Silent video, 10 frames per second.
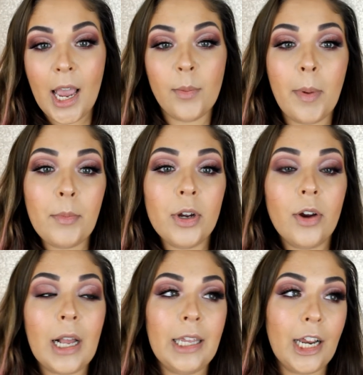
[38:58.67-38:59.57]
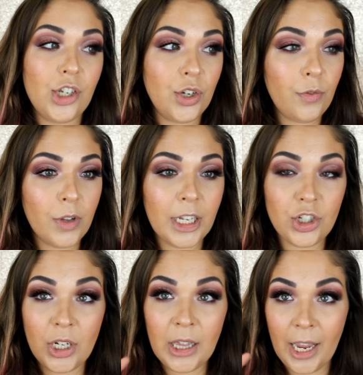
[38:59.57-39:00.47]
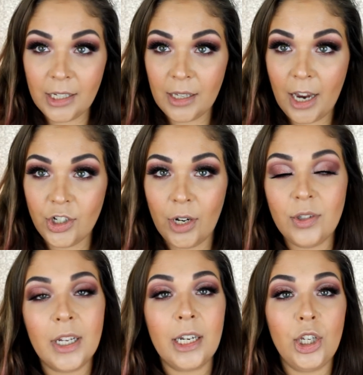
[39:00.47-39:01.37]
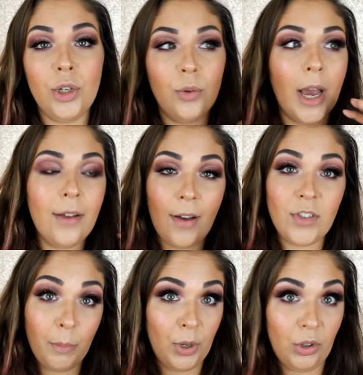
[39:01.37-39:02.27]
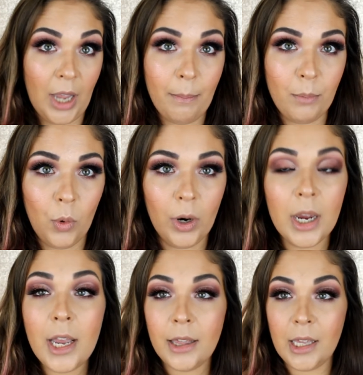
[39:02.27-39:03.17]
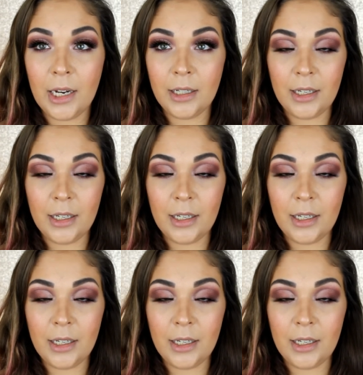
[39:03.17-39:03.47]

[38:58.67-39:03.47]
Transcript: am remembering correctly, I do feel like she likes eyeshadows that you kind of have to build up more, that,